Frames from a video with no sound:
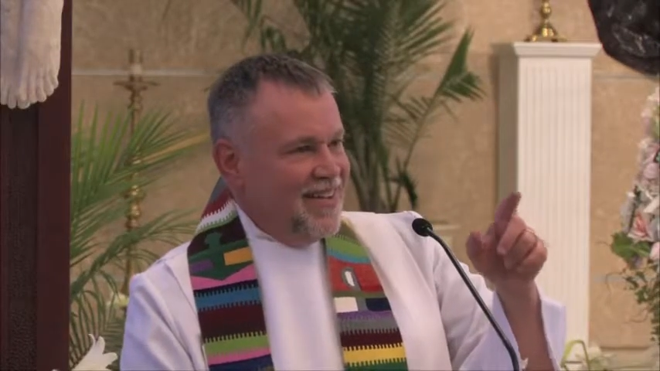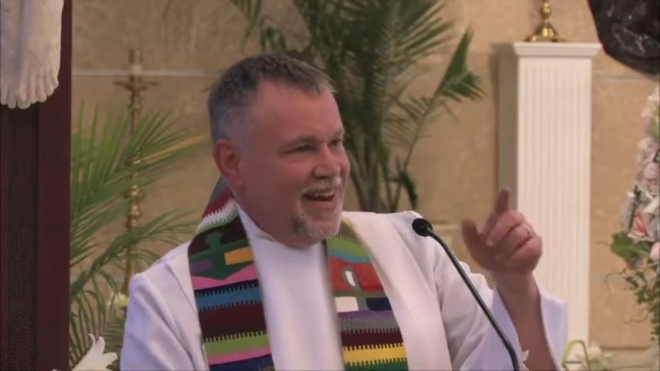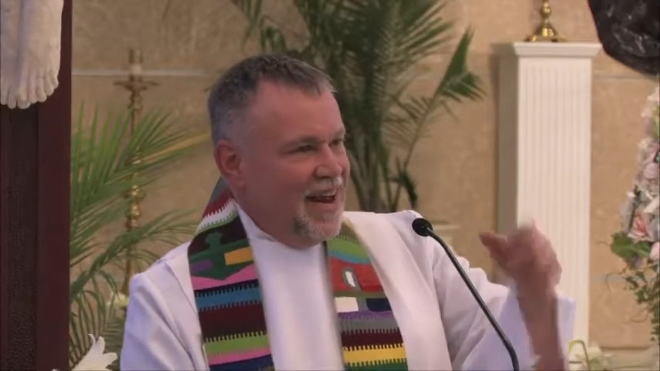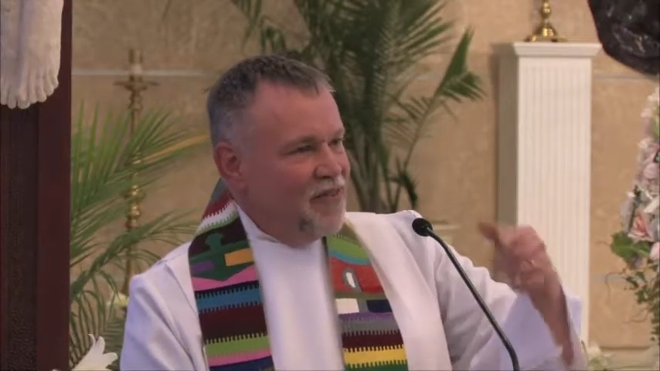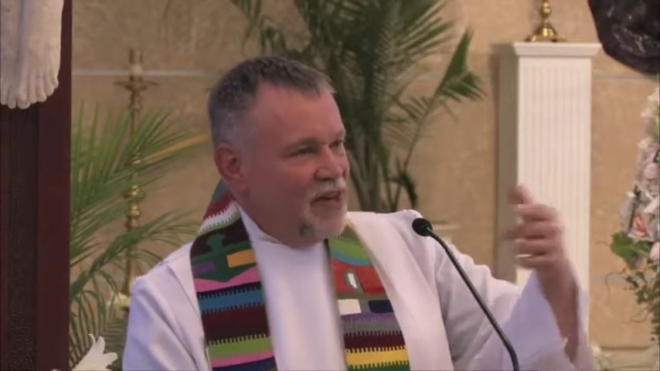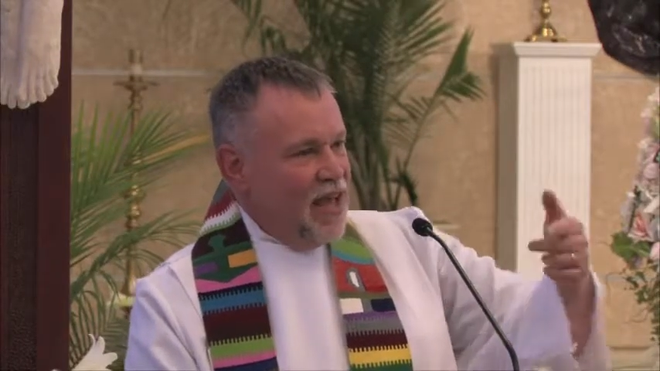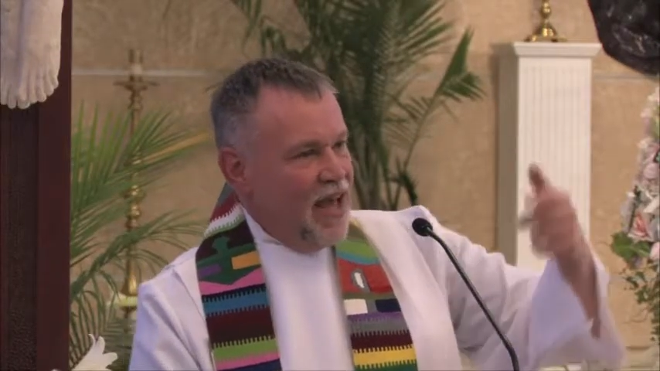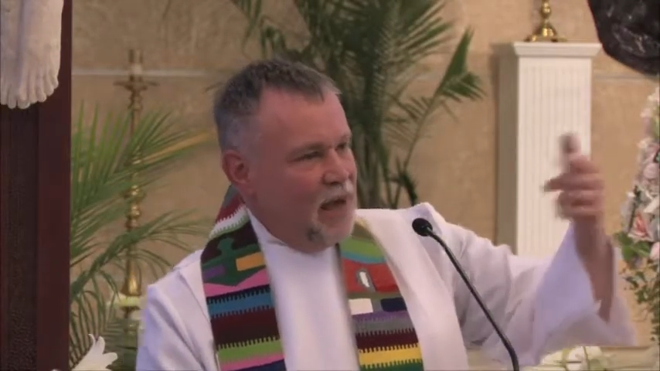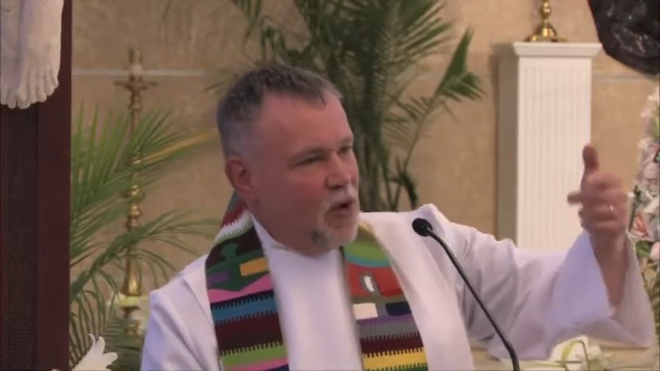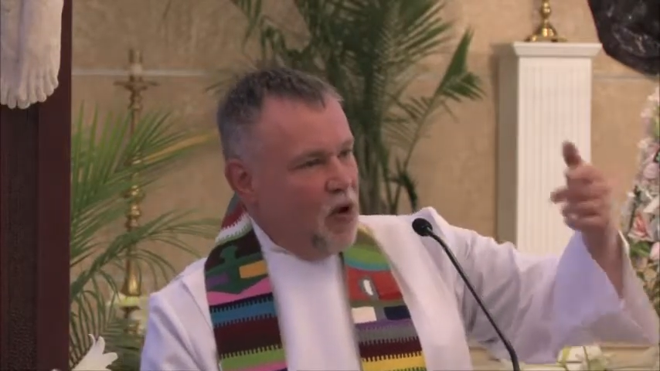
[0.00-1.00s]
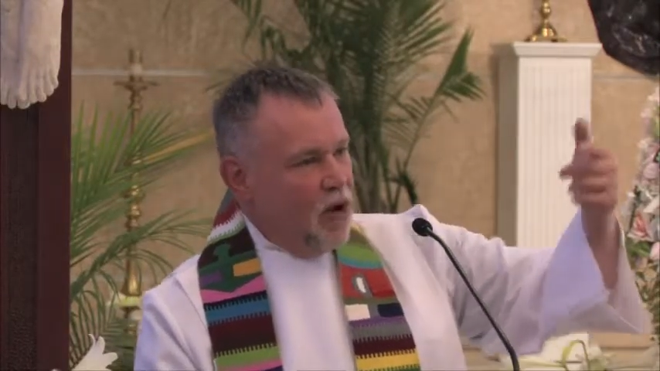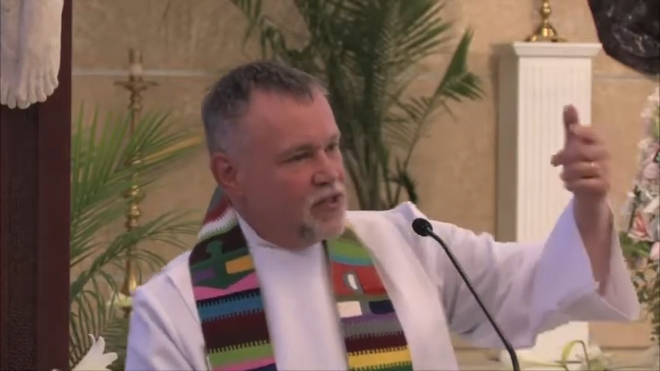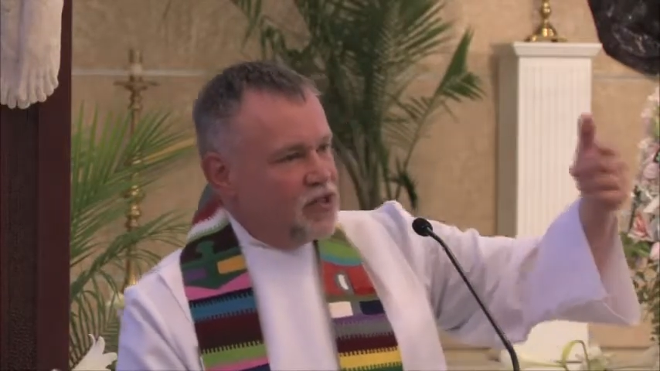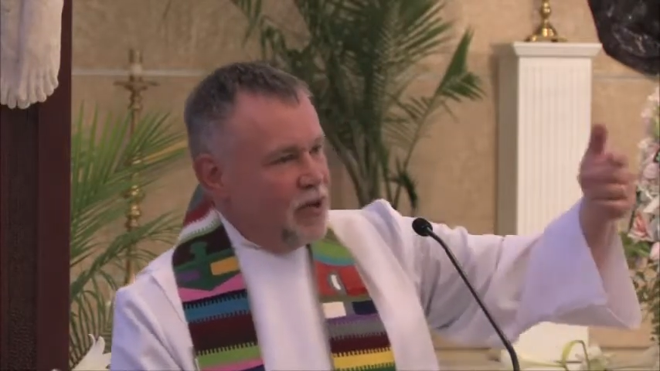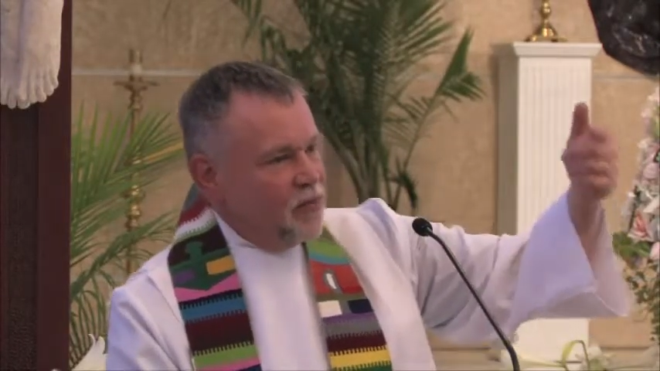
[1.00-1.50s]
that every day I'm called
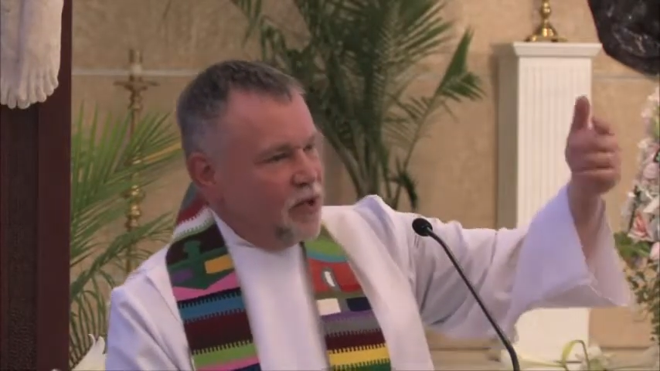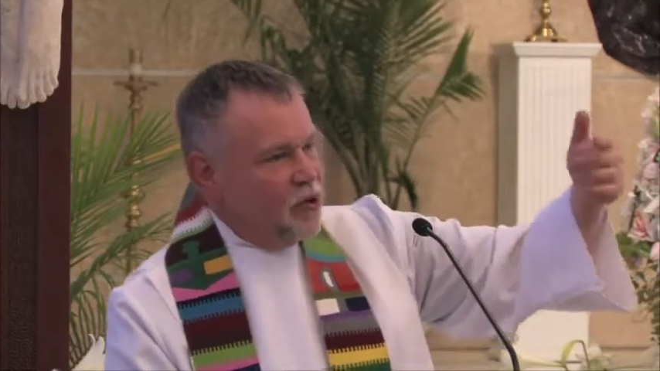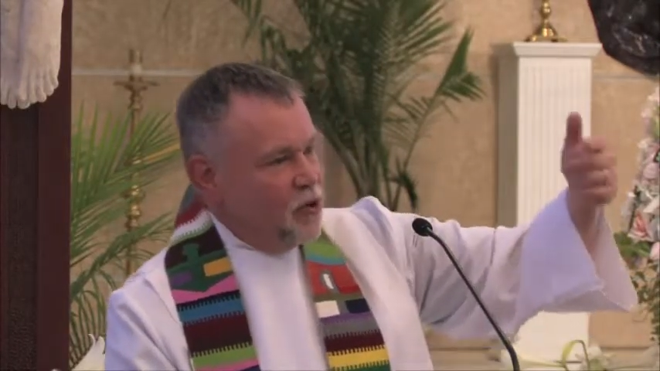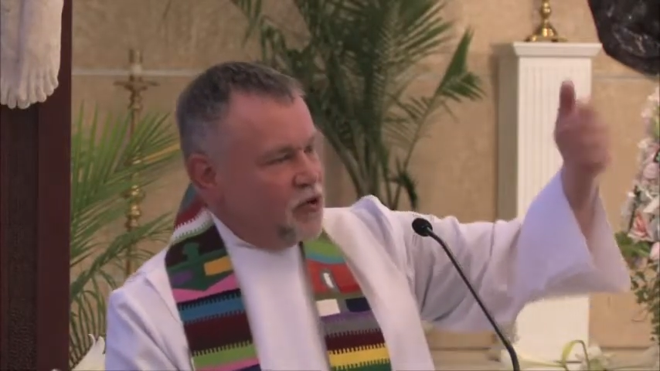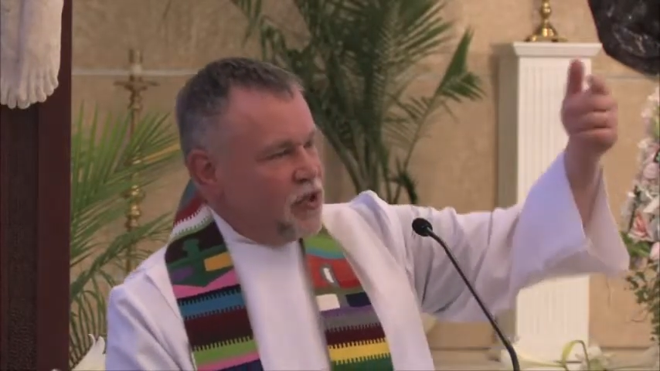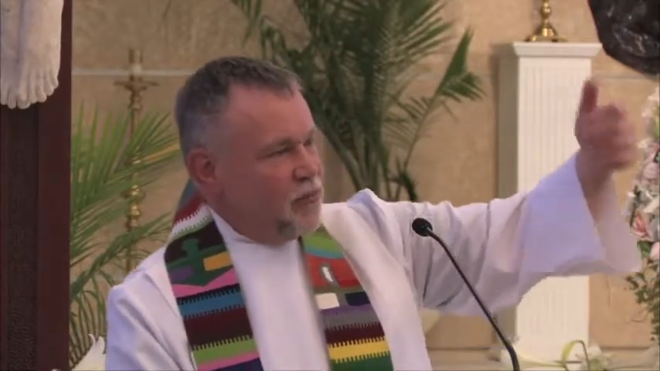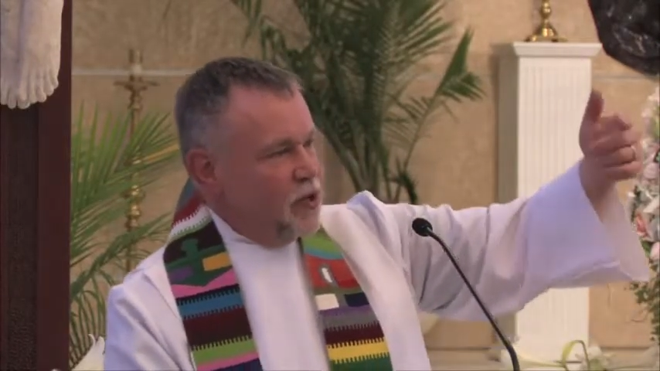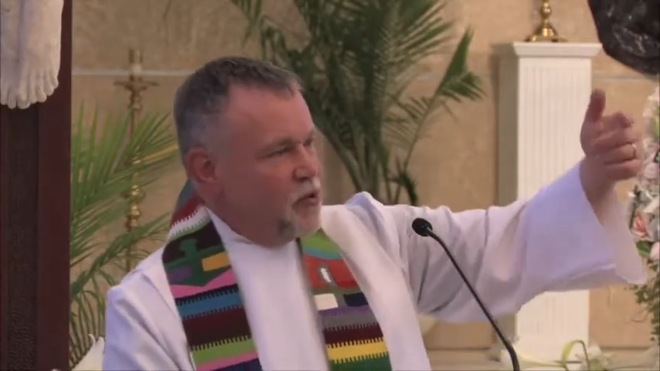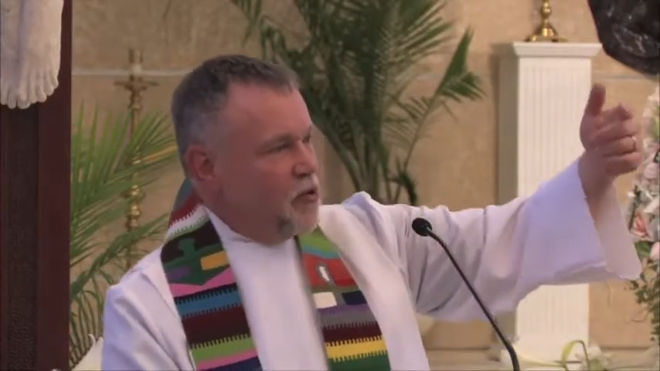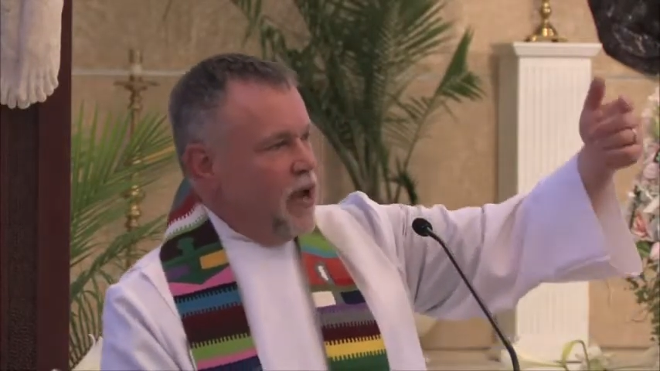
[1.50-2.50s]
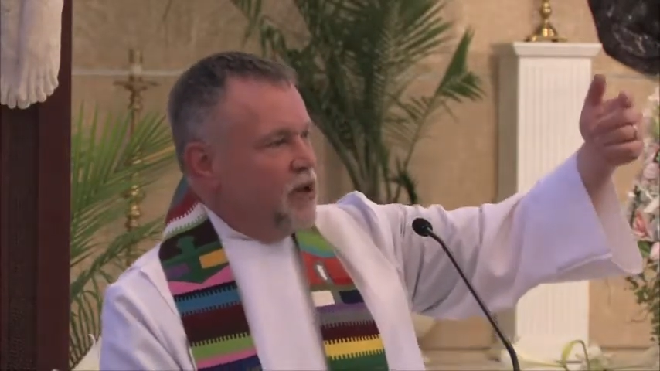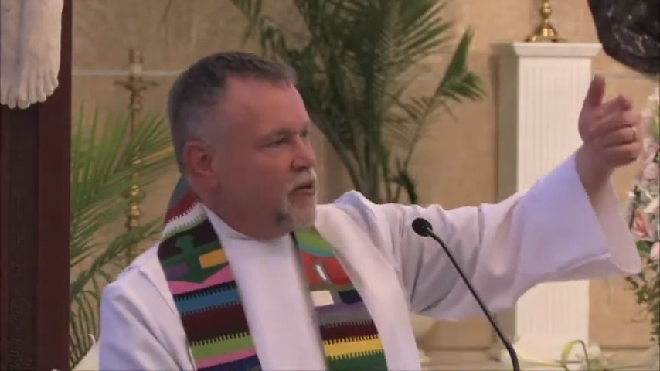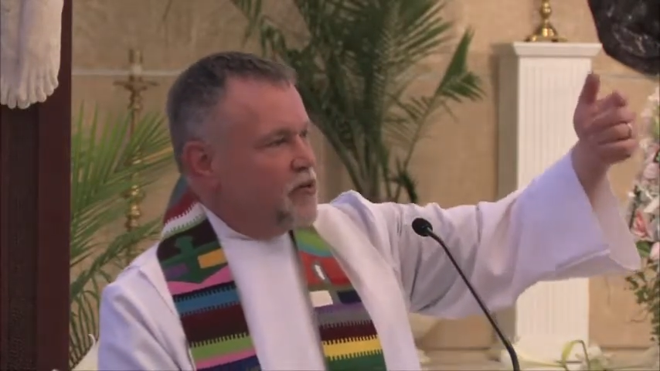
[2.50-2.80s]
to something new, something greater,